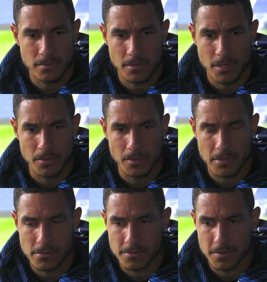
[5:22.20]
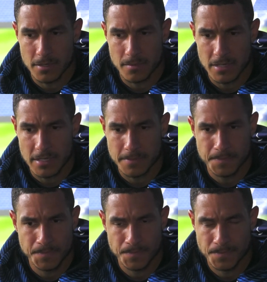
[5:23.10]
you know, we're all firmly
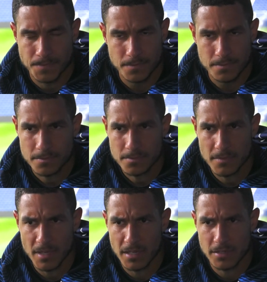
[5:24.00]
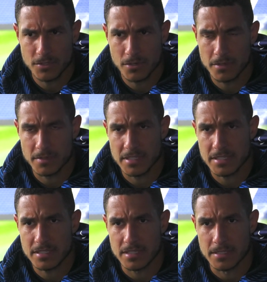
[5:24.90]
in control of our
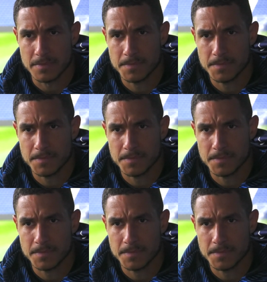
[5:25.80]
destiny.